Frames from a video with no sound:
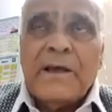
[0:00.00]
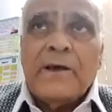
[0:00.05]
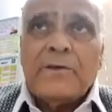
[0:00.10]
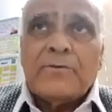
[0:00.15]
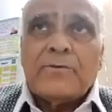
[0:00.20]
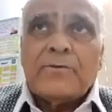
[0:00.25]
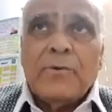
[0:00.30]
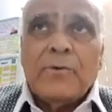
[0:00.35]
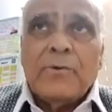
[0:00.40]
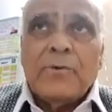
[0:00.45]

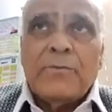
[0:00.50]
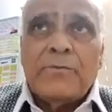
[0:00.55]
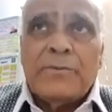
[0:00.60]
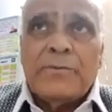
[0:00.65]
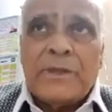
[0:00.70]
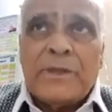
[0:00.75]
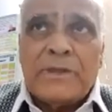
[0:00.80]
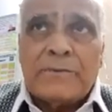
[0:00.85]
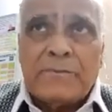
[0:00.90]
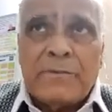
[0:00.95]
So
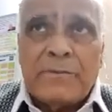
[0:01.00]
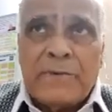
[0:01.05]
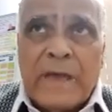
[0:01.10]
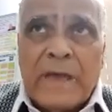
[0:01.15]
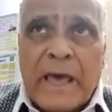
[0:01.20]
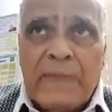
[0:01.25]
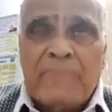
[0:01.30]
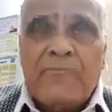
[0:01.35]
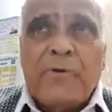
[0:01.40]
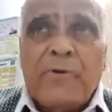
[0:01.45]
this
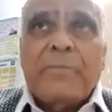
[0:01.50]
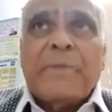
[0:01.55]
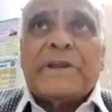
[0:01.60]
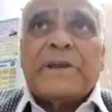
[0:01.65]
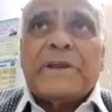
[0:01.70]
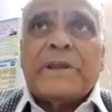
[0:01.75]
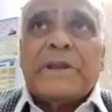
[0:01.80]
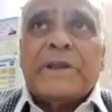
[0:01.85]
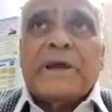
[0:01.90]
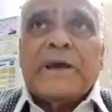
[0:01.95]
helpful
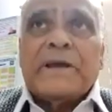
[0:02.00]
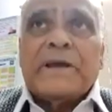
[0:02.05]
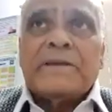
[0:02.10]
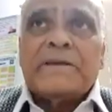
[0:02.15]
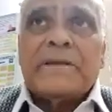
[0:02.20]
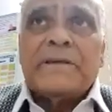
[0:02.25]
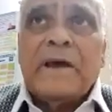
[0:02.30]
bacteria,